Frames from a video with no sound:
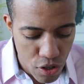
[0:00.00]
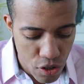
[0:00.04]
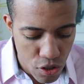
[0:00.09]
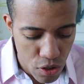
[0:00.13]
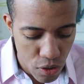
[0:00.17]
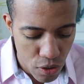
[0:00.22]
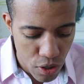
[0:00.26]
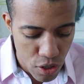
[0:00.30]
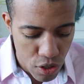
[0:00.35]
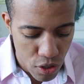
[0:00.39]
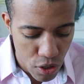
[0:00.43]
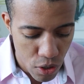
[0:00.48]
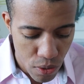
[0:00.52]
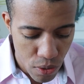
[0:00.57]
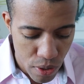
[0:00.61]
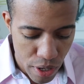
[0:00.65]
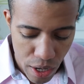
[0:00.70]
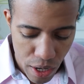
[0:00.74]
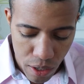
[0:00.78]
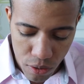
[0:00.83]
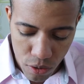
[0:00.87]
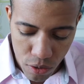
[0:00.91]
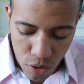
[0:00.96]
So let's go
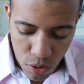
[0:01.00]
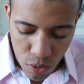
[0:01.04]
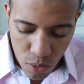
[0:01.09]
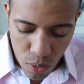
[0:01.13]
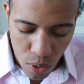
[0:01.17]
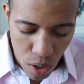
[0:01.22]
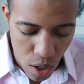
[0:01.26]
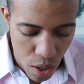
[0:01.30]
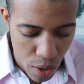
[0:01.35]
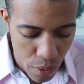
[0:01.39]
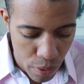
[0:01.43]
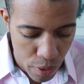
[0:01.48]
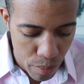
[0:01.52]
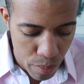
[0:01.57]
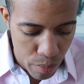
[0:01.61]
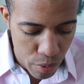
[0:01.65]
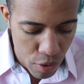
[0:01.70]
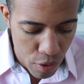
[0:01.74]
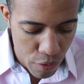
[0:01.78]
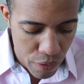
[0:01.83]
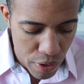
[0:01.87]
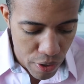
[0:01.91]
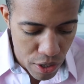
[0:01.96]
down to our
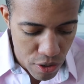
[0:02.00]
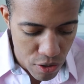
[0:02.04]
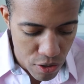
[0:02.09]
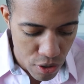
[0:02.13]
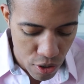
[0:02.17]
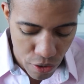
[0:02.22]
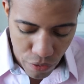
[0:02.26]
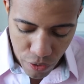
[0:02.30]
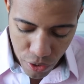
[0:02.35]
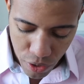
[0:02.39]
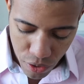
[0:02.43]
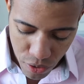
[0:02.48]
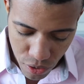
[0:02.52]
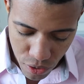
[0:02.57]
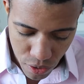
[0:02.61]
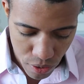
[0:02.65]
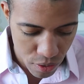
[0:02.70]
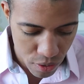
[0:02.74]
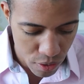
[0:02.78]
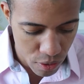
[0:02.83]
profile service.